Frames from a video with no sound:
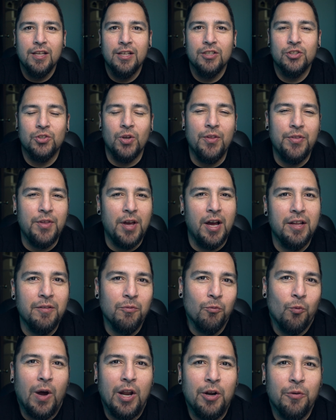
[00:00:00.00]
So I
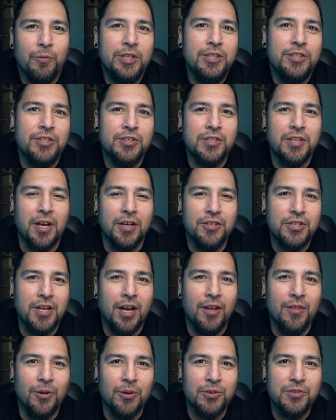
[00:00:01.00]
thought, why don't we just touch
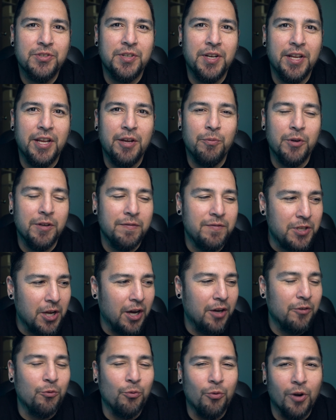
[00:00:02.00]
on those today? We've
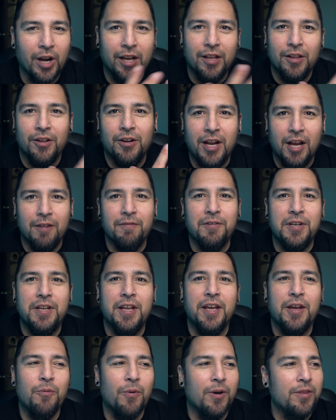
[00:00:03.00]
done regular
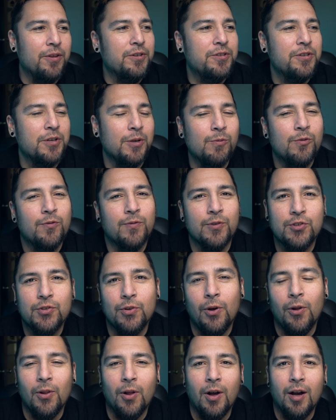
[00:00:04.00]
everyday weather terms for
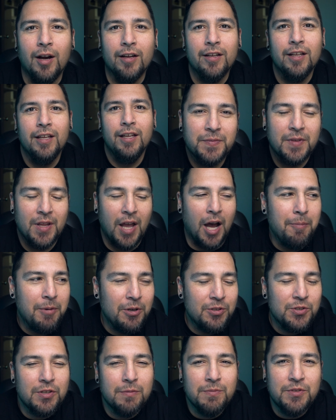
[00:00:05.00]
so long. How
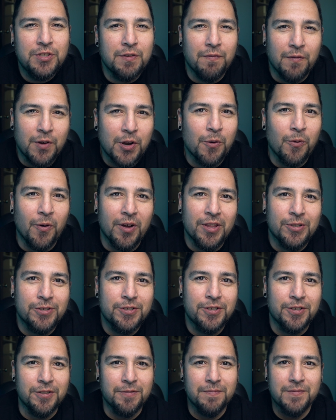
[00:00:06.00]
about some severe weather
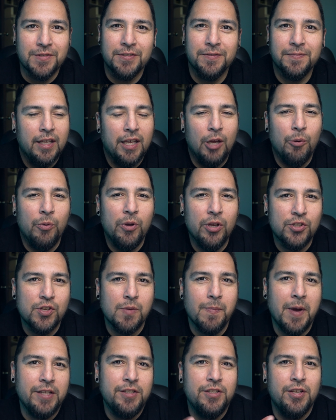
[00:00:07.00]
terms? And we also
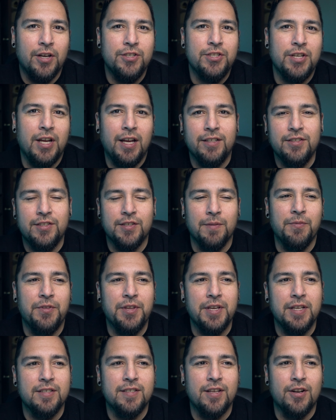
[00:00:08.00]
might touch on some
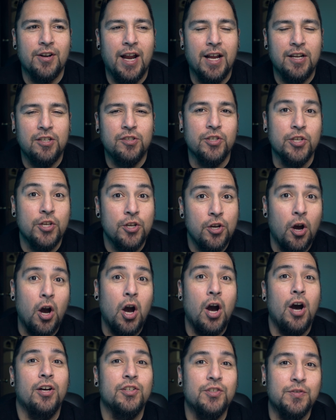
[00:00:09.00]
things that are actually
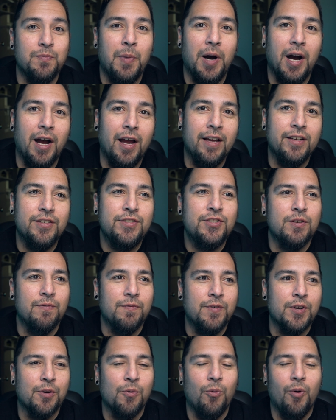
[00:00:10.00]
caused by
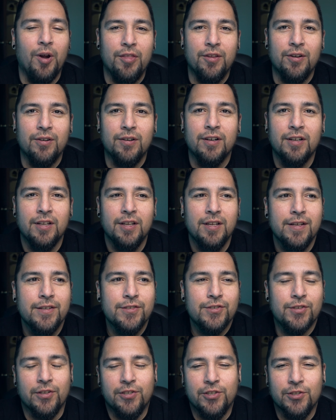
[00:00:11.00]
severe weather,
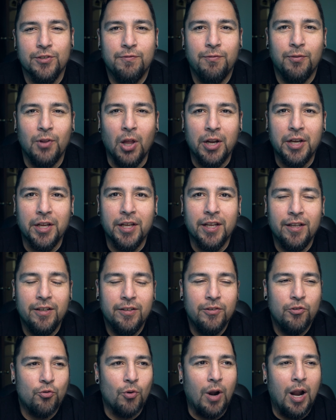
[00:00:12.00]
such as
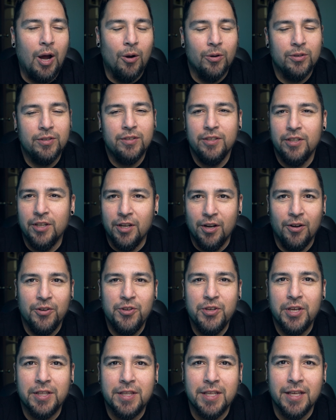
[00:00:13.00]
flooding, drought,
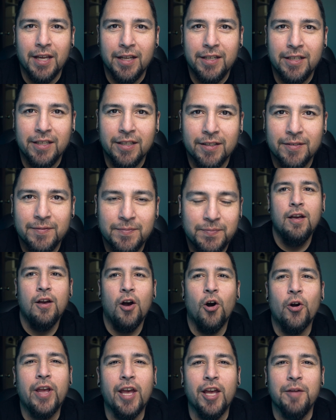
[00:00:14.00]
you get the idea.
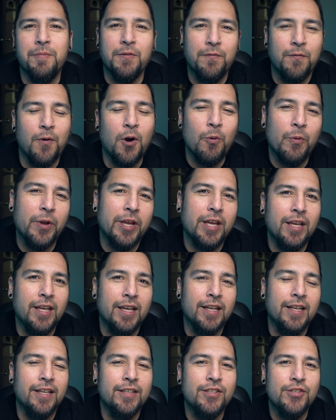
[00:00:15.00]
Okay, before we can
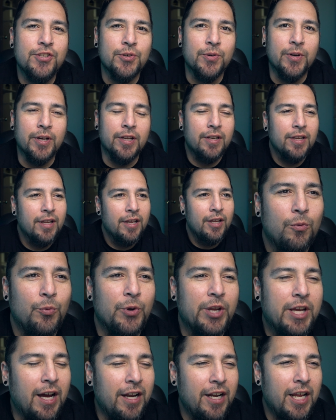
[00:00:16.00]
get into it,
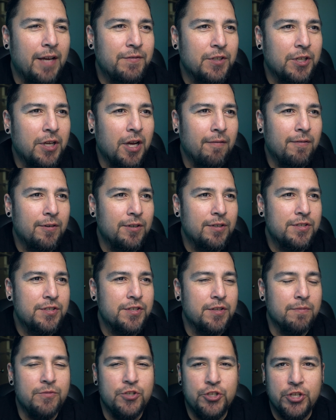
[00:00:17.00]
we kind of have to cover
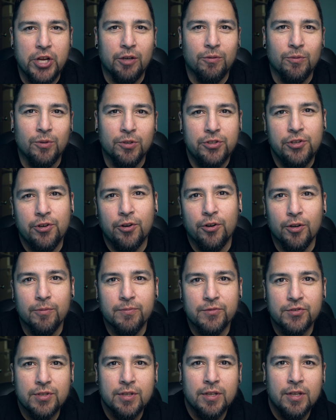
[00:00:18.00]
some general
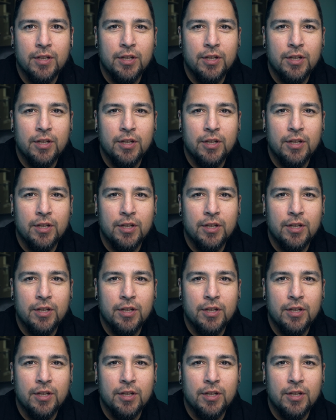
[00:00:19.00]
terms.